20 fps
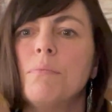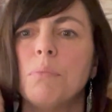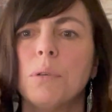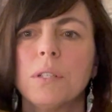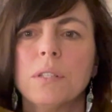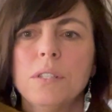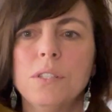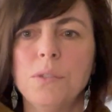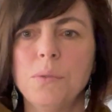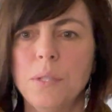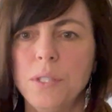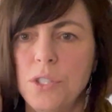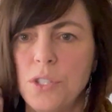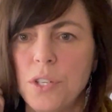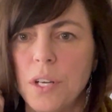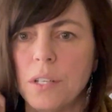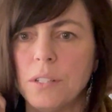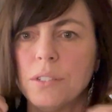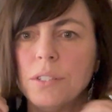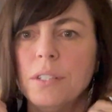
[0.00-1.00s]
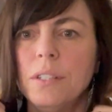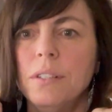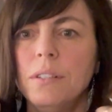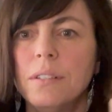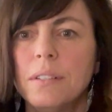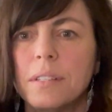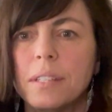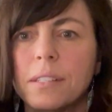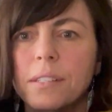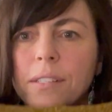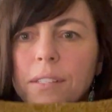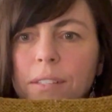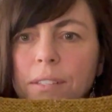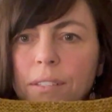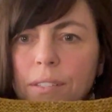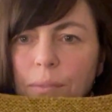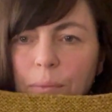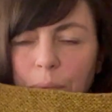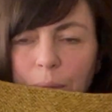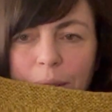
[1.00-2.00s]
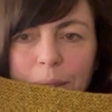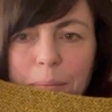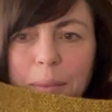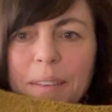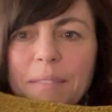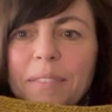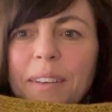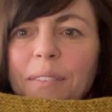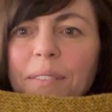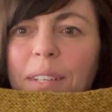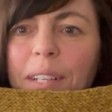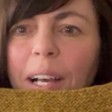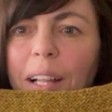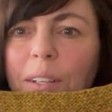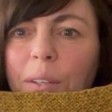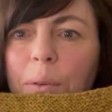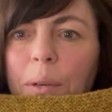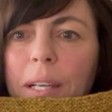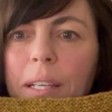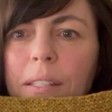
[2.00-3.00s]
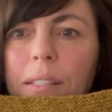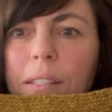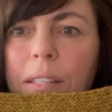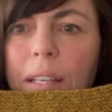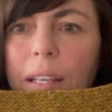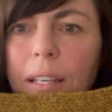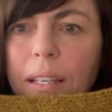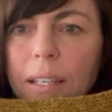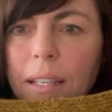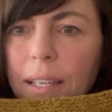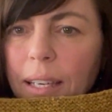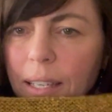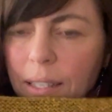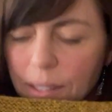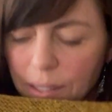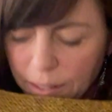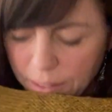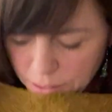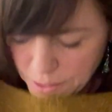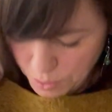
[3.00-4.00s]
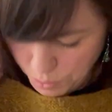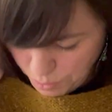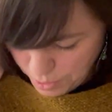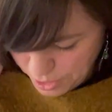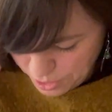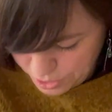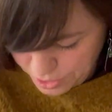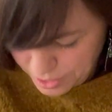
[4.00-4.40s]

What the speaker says: Brooklyn Tweed Shelter. This is one of my favorite colorways. It's a little washed